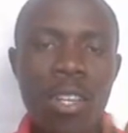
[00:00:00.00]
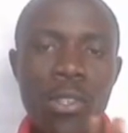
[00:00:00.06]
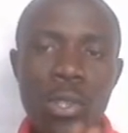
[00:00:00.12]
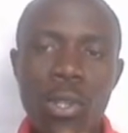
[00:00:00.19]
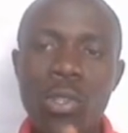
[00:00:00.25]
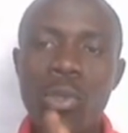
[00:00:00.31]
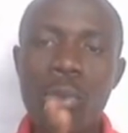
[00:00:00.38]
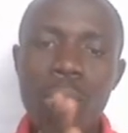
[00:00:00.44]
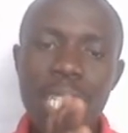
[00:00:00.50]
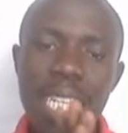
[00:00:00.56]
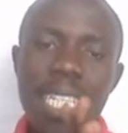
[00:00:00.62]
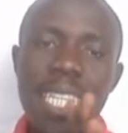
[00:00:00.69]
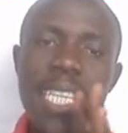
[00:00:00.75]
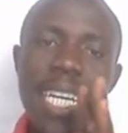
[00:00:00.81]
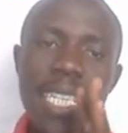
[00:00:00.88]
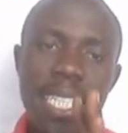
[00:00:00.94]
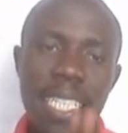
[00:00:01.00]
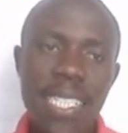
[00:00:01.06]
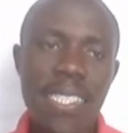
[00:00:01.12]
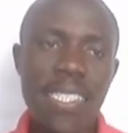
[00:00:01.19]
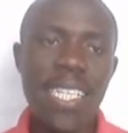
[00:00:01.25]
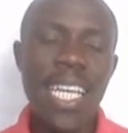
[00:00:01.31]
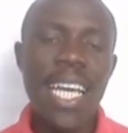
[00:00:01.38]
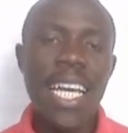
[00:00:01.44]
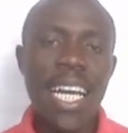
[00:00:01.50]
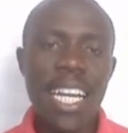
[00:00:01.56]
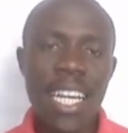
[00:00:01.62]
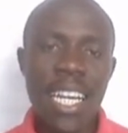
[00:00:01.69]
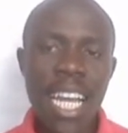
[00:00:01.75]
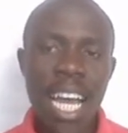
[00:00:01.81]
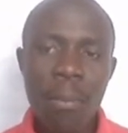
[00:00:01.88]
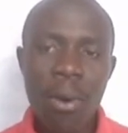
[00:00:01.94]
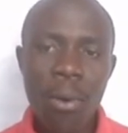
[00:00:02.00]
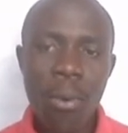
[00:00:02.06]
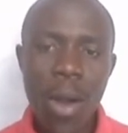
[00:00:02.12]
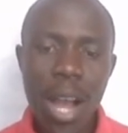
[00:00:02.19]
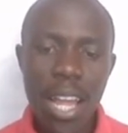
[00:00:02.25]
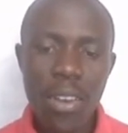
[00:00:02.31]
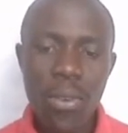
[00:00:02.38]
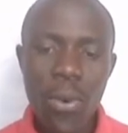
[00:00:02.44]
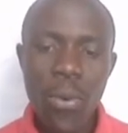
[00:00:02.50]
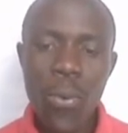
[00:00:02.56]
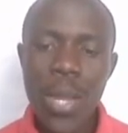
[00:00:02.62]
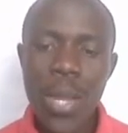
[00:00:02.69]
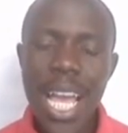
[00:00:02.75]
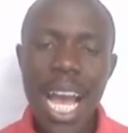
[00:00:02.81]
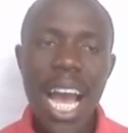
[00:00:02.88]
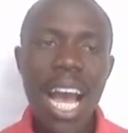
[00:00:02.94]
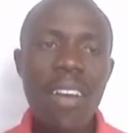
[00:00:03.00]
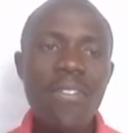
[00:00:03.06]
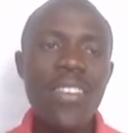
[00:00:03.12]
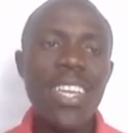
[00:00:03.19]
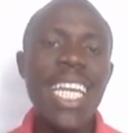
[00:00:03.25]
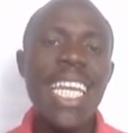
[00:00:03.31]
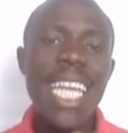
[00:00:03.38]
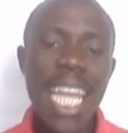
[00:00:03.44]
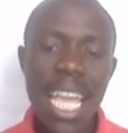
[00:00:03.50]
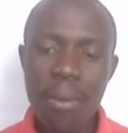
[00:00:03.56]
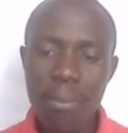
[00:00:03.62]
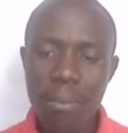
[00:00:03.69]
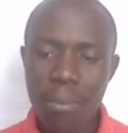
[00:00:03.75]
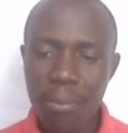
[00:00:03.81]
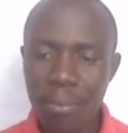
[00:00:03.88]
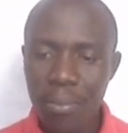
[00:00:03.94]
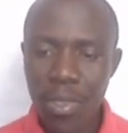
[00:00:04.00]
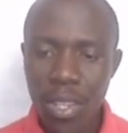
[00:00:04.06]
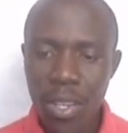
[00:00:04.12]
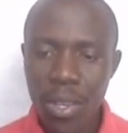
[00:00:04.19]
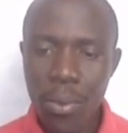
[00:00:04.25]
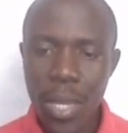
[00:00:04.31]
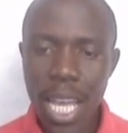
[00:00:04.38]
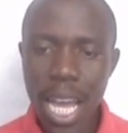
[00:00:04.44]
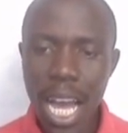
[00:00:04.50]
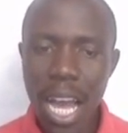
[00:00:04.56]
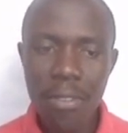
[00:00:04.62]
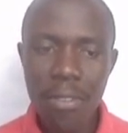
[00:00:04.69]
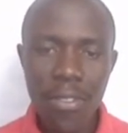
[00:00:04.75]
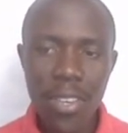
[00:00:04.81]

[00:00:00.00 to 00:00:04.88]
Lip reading: So to create that list, number one, we are having name, let